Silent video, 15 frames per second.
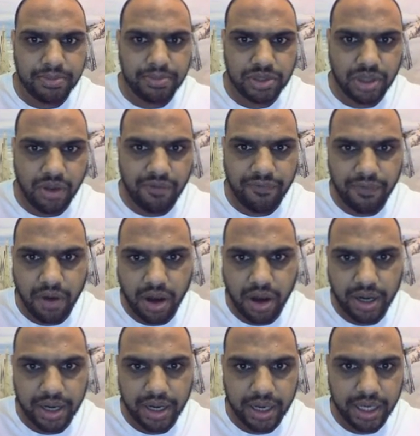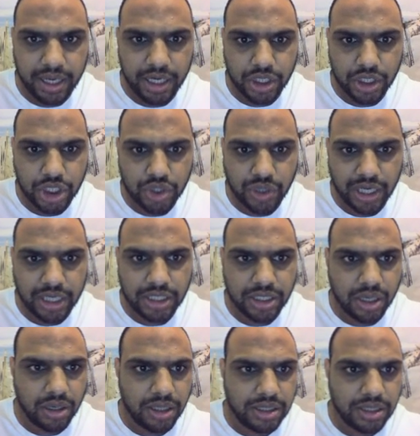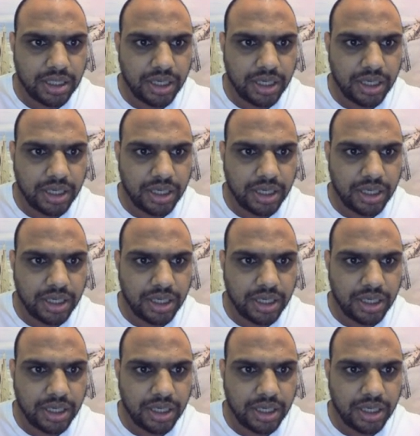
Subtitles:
so far in Australian dollars,